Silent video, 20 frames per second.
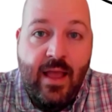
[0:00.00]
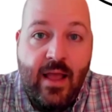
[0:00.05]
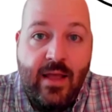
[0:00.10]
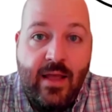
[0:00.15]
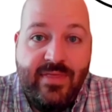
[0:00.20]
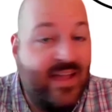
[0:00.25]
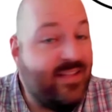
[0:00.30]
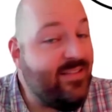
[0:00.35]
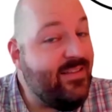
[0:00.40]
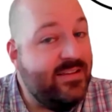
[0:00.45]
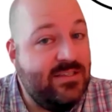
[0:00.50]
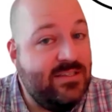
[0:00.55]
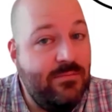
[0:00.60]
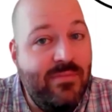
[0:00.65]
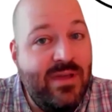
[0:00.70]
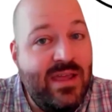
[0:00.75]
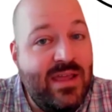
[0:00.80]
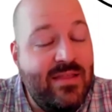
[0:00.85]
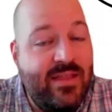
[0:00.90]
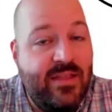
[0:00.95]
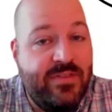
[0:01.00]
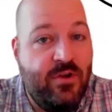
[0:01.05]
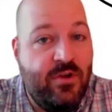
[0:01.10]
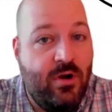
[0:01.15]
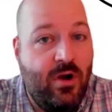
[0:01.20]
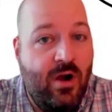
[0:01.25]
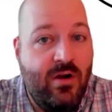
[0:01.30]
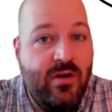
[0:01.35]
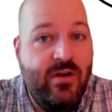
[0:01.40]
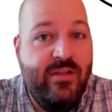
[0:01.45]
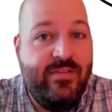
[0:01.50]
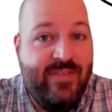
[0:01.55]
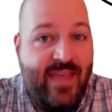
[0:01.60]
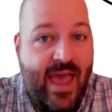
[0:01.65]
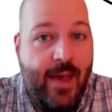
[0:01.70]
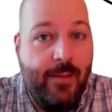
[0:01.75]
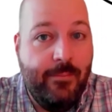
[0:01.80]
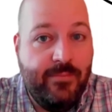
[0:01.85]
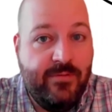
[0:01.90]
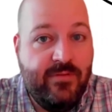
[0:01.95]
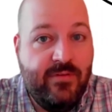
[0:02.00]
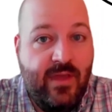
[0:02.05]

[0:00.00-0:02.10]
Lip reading: that doesn't mean that there aren't attempts.